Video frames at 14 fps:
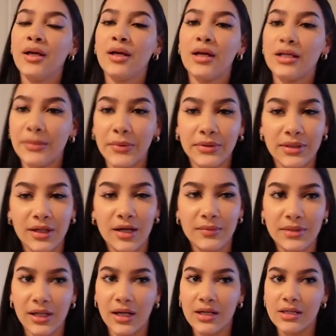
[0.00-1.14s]
it's supposed to come
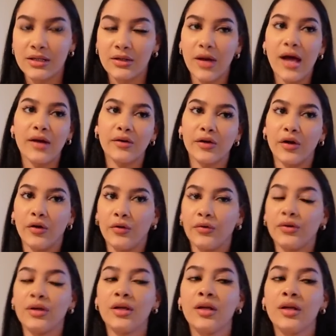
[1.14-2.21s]
today, so I don't know.